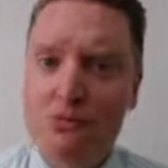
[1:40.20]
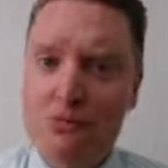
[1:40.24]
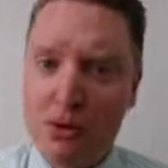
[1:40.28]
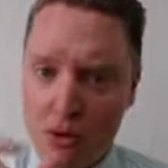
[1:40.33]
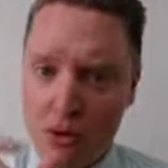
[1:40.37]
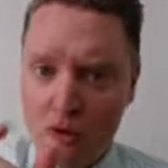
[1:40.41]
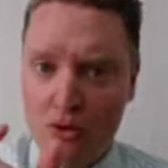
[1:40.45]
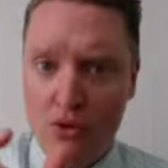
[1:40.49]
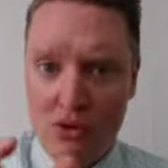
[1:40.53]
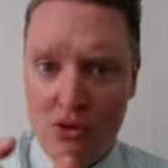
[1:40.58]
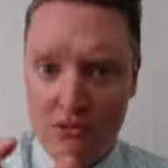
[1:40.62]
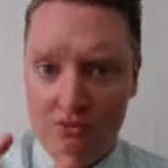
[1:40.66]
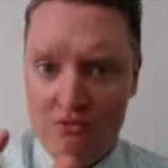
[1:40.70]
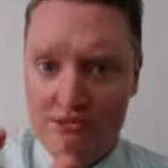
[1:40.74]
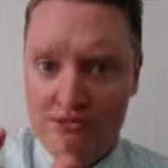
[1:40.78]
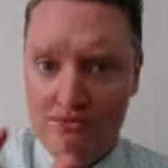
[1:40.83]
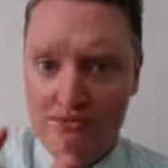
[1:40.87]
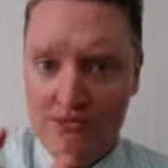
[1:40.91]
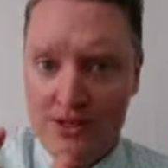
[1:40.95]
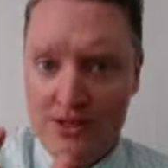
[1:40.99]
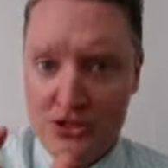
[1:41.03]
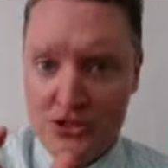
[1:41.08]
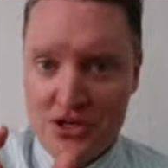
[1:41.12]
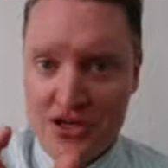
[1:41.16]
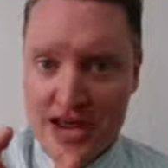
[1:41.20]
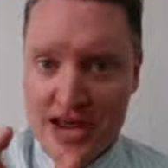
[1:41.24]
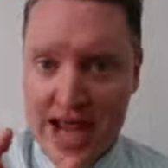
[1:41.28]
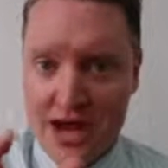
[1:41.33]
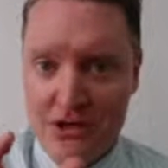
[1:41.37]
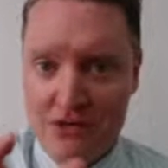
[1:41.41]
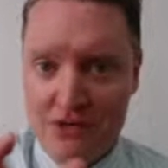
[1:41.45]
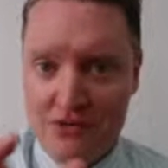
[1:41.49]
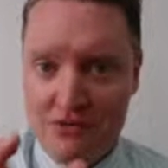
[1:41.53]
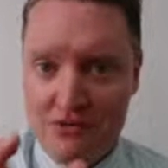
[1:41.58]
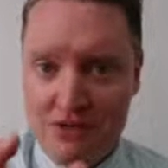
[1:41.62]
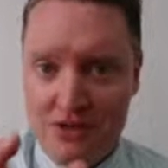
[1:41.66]
pole is a
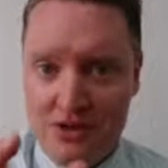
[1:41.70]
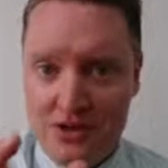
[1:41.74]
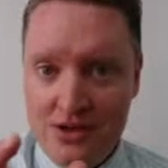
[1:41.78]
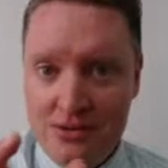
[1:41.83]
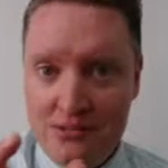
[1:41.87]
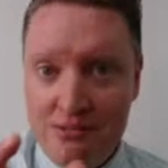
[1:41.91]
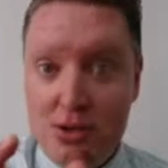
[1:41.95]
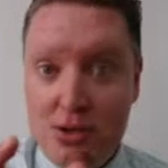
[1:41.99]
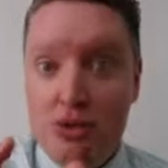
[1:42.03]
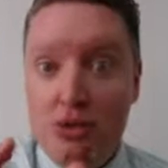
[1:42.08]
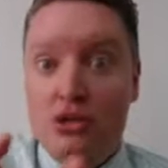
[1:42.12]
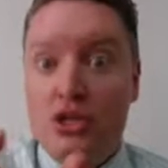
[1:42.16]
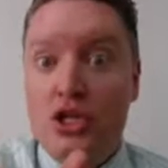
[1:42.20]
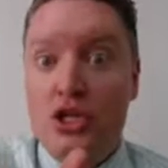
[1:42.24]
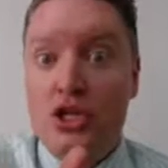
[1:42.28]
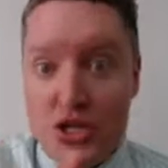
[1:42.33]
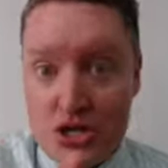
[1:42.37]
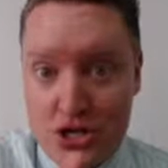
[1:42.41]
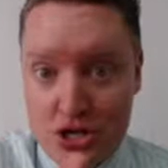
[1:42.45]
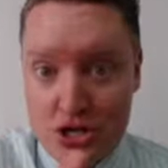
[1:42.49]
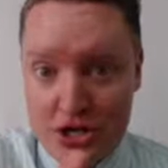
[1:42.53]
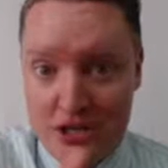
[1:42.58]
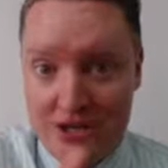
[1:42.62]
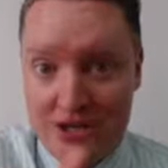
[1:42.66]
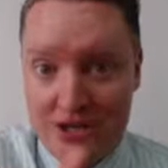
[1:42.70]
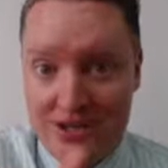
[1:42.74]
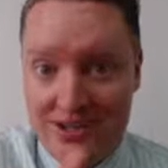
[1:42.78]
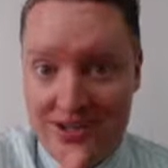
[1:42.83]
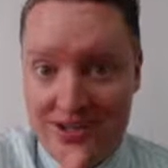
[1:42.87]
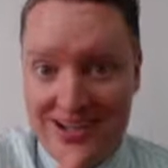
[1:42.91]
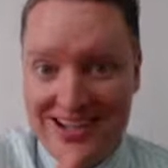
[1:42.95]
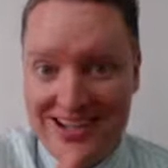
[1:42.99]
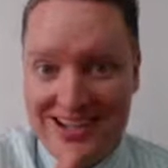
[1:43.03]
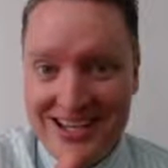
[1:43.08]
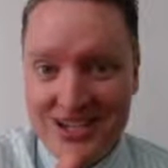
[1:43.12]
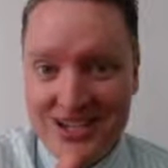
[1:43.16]
noun, polar
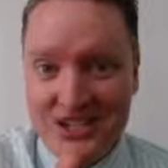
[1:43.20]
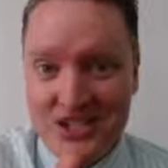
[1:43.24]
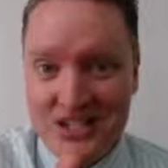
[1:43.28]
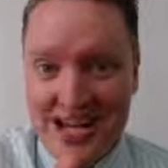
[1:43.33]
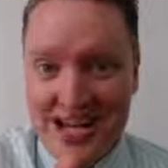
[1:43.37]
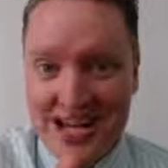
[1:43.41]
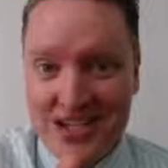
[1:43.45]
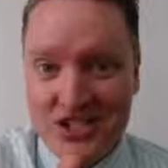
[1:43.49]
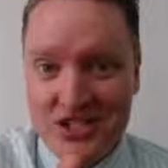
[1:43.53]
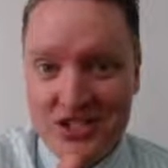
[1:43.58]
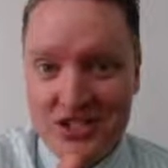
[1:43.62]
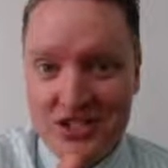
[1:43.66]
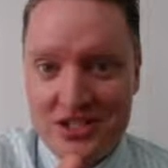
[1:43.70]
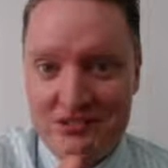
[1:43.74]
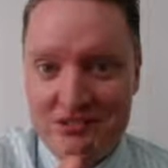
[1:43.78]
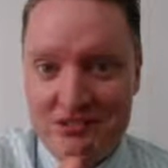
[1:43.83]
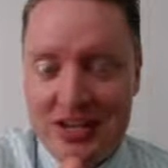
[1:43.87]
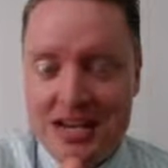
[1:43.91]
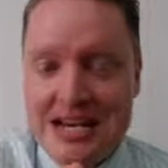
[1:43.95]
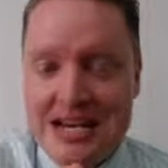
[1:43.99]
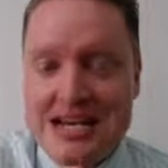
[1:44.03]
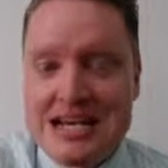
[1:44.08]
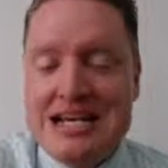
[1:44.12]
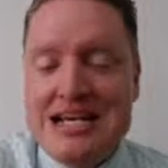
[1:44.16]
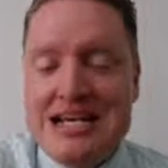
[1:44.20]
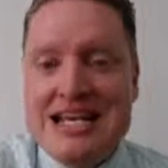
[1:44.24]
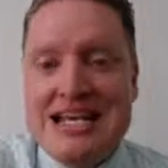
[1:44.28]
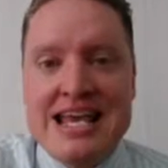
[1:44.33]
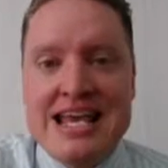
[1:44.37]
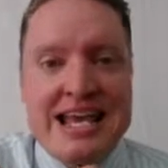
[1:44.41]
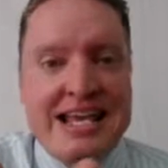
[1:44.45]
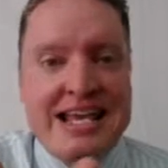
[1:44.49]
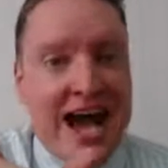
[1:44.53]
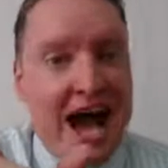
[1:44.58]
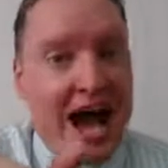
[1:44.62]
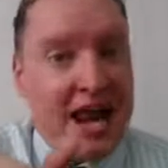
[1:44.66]
is the adjective.
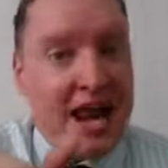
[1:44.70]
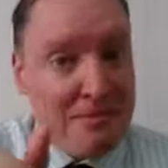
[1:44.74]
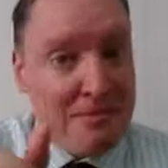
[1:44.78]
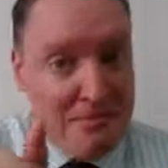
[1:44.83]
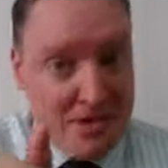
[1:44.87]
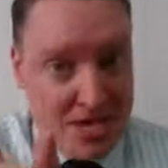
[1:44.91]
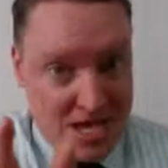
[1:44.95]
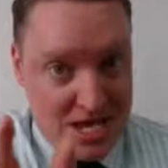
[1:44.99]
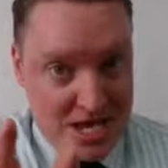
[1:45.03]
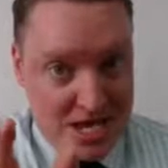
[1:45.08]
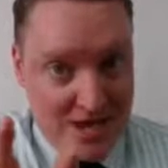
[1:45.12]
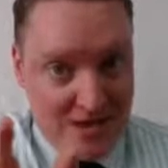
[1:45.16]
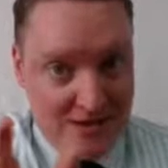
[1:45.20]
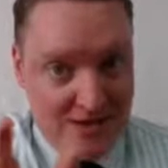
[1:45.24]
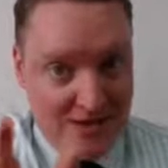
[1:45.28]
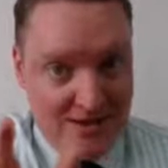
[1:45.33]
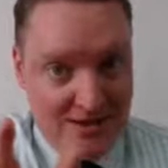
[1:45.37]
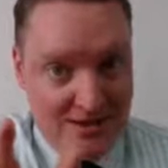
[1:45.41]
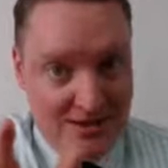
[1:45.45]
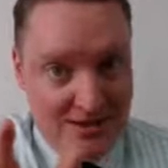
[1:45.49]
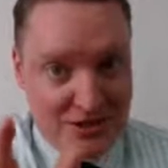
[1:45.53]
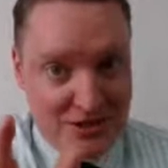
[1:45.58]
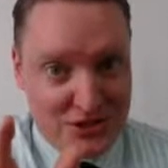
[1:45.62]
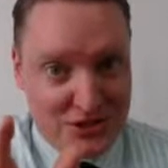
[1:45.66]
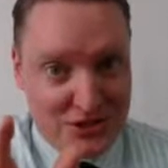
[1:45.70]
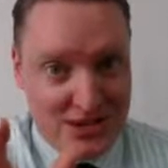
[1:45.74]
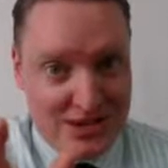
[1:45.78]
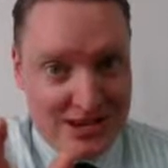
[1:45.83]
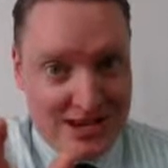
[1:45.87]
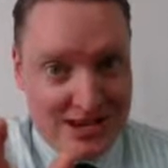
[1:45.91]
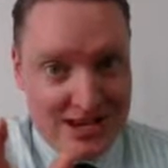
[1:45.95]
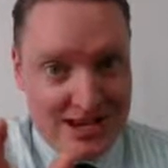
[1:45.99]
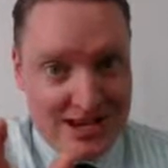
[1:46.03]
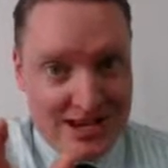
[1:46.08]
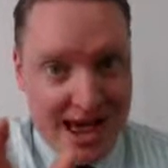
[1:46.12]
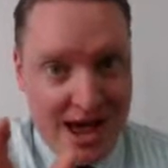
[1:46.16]
Economy is
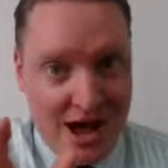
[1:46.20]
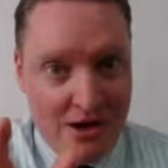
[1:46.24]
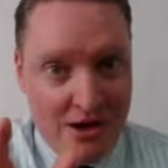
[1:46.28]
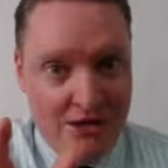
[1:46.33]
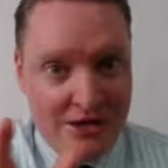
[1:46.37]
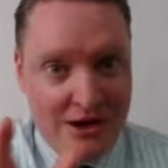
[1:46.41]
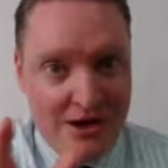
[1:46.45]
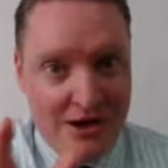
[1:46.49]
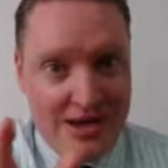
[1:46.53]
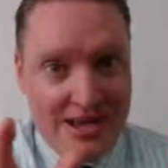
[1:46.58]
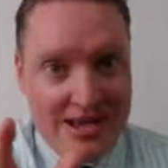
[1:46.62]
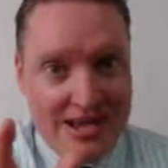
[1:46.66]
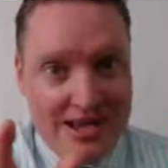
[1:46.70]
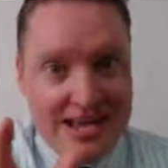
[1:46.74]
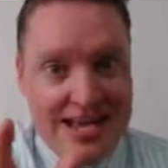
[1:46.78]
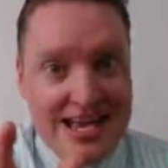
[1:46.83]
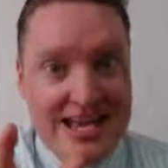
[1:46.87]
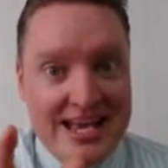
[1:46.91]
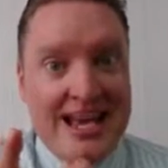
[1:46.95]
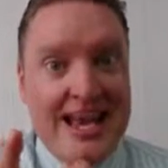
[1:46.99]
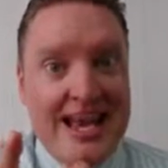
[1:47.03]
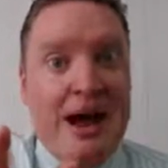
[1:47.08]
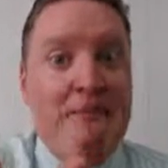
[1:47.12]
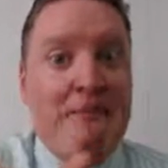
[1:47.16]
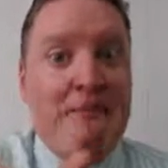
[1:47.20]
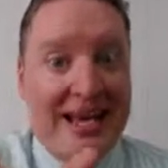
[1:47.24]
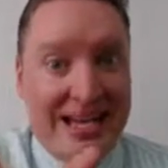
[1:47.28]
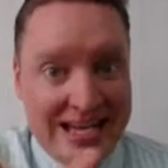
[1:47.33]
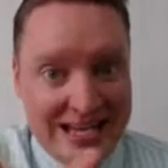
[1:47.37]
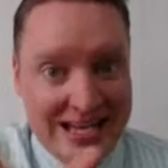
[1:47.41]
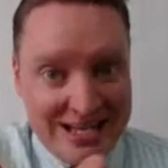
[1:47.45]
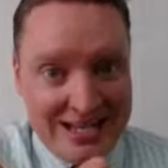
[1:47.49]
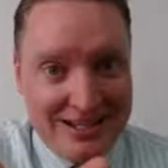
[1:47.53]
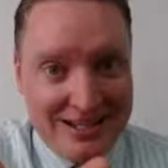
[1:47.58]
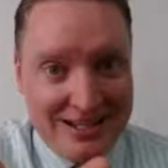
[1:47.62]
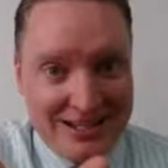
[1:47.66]
the noun,
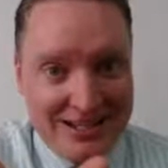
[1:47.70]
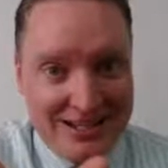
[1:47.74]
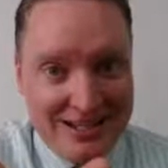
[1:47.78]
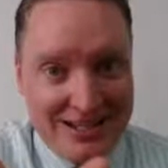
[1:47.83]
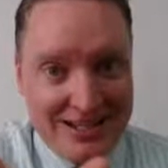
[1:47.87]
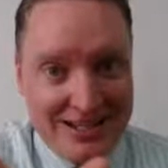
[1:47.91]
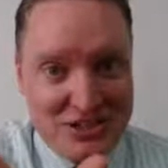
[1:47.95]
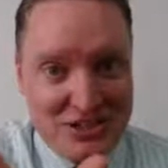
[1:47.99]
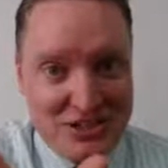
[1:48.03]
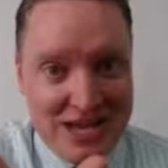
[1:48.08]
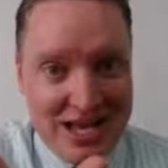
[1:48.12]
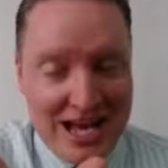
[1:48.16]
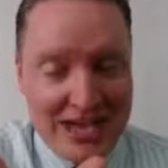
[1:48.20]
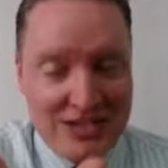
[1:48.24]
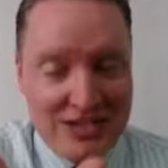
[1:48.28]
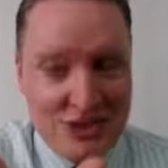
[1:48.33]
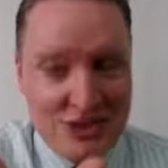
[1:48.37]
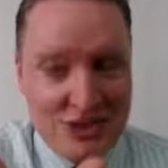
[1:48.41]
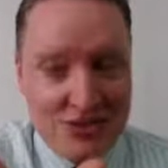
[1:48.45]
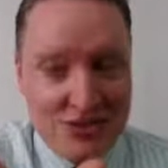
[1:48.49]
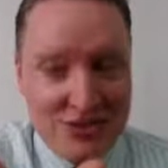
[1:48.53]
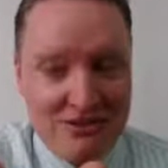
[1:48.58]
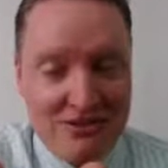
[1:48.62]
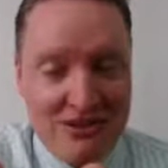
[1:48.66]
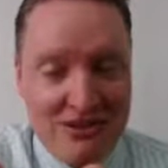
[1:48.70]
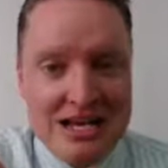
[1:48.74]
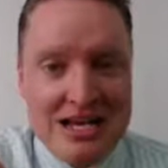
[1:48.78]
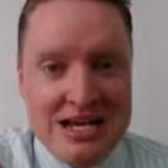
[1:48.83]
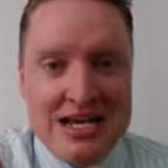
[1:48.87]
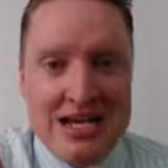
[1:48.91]
economic is the adjective.